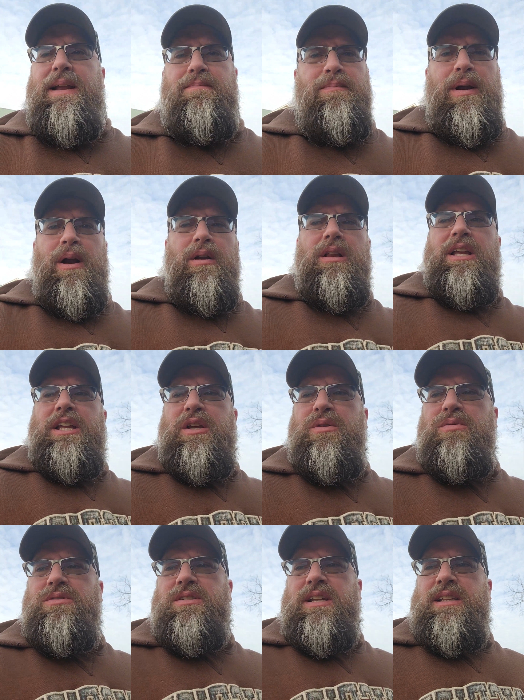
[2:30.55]
barely
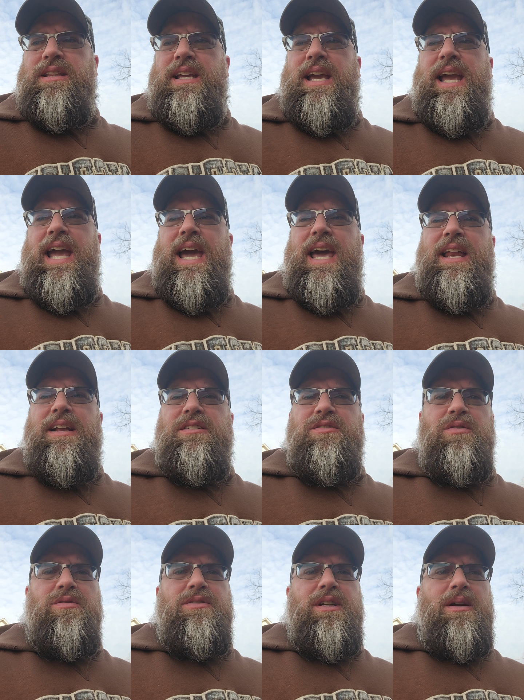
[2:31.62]
used it that had it, so
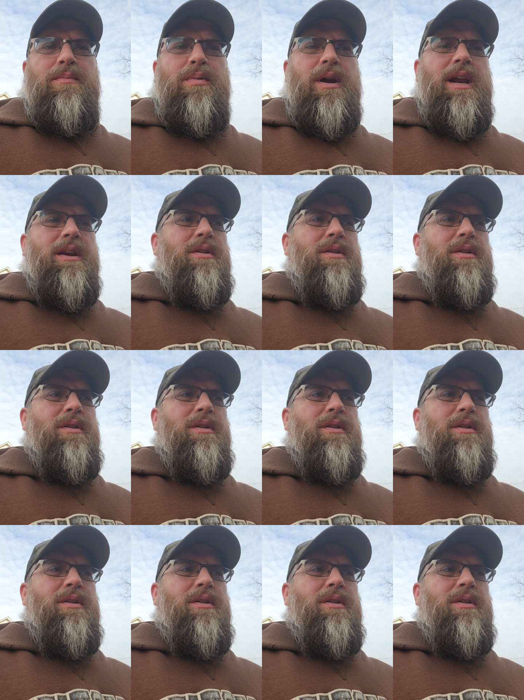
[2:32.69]
it was like a brand